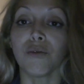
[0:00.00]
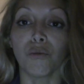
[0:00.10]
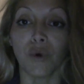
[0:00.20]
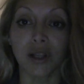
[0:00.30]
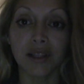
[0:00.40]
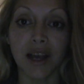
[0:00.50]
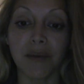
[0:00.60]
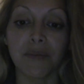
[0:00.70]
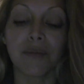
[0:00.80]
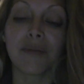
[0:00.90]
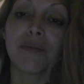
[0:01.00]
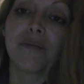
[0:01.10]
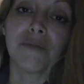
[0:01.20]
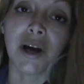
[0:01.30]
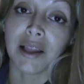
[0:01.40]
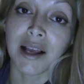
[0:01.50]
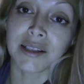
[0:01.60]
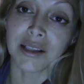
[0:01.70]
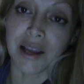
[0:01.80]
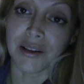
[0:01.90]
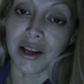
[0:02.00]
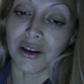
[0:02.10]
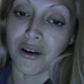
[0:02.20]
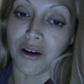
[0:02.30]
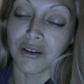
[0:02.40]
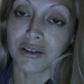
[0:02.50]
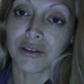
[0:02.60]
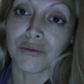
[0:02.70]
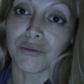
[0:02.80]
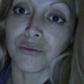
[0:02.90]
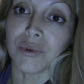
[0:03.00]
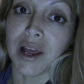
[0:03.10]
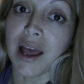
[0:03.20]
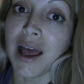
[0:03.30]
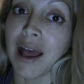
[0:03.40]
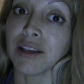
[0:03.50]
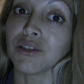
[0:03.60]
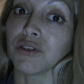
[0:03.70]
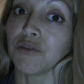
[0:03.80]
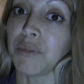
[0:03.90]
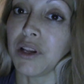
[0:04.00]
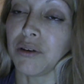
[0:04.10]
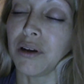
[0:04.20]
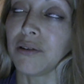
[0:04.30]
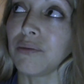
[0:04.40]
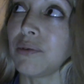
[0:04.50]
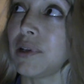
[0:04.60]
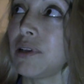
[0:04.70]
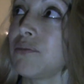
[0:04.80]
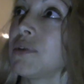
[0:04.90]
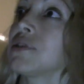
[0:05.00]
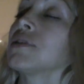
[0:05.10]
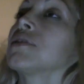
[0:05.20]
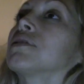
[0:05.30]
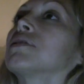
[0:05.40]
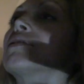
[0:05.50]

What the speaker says: One time, my last lie that I caught had to have been, when was it?